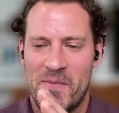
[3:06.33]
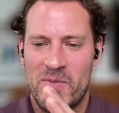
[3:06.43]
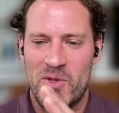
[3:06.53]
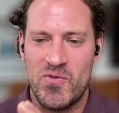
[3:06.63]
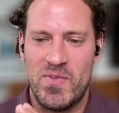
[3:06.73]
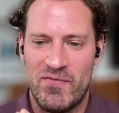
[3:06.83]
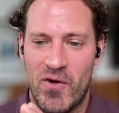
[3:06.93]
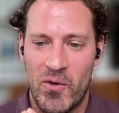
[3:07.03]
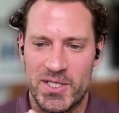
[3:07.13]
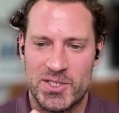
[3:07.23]
you've been
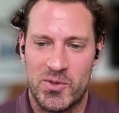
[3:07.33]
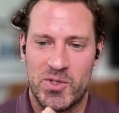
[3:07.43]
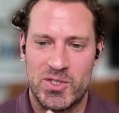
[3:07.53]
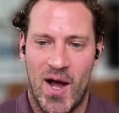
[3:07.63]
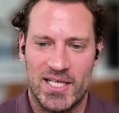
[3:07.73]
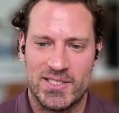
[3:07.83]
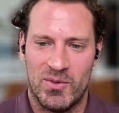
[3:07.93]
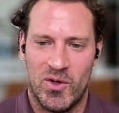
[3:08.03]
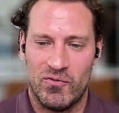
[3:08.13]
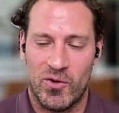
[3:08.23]
focused and
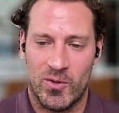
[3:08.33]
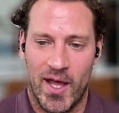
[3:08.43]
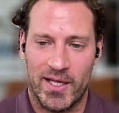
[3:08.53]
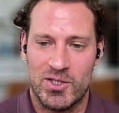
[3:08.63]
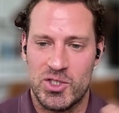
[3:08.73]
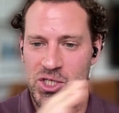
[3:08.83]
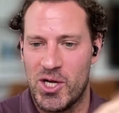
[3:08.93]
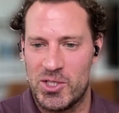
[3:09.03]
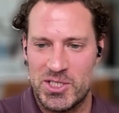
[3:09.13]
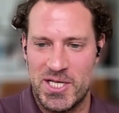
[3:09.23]
responsible for like the
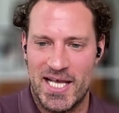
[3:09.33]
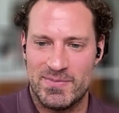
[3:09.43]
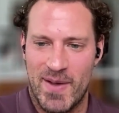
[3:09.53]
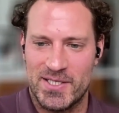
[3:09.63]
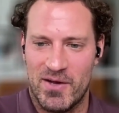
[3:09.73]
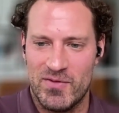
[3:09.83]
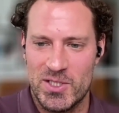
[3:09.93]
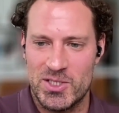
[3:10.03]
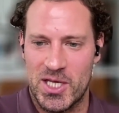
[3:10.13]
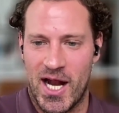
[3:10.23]
GRC aspect of
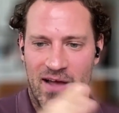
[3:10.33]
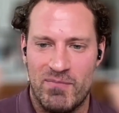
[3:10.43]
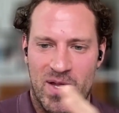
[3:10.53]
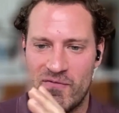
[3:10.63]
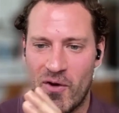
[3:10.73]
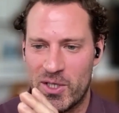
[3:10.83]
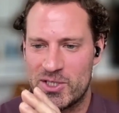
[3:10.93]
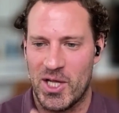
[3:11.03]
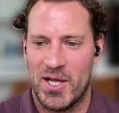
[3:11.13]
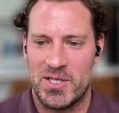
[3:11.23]
this, and I've been
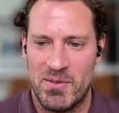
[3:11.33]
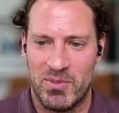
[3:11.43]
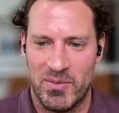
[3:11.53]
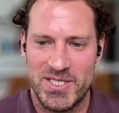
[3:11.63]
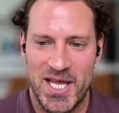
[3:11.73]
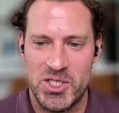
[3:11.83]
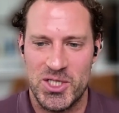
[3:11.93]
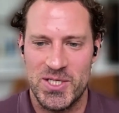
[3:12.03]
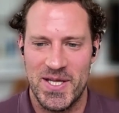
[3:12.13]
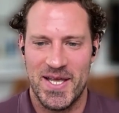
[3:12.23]
focused on the
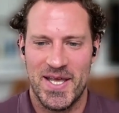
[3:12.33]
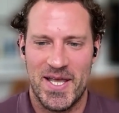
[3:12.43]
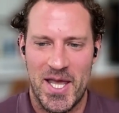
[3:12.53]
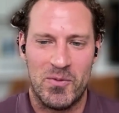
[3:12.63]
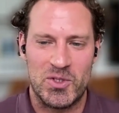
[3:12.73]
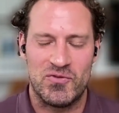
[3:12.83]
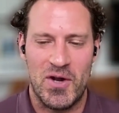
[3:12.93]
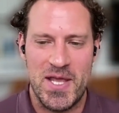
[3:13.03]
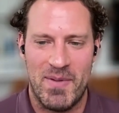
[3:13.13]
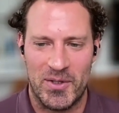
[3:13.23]
implementation. And what's
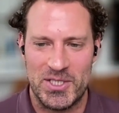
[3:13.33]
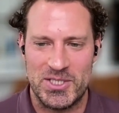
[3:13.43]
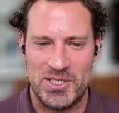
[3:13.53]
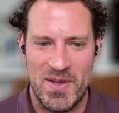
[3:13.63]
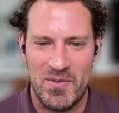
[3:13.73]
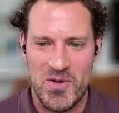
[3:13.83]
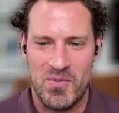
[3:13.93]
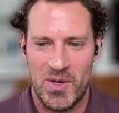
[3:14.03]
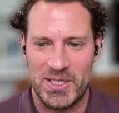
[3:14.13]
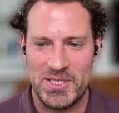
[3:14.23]
funny about this to me when you
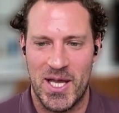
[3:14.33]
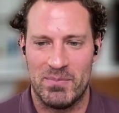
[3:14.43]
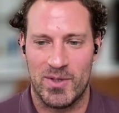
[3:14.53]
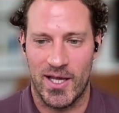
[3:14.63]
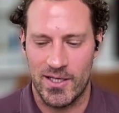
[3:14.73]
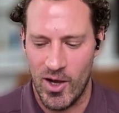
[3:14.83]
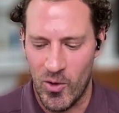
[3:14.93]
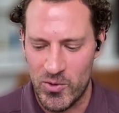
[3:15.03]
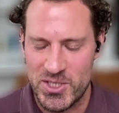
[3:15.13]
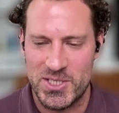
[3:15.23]
bring this up, like,
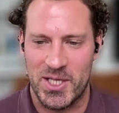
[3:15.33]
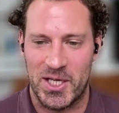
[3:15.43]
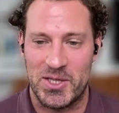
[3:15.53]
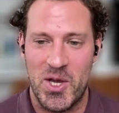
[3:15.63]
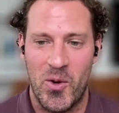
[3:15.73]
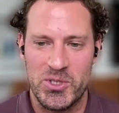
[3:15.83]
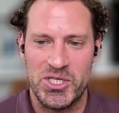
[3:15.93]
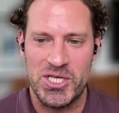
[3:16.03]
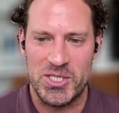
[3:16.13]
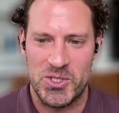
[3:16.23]
oh, this is like the
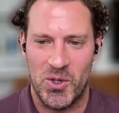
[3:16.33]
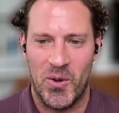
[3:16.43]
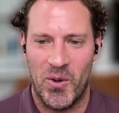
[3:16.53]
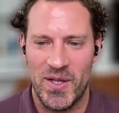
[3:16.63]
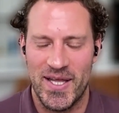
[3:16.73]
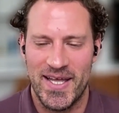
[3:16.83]
OG control.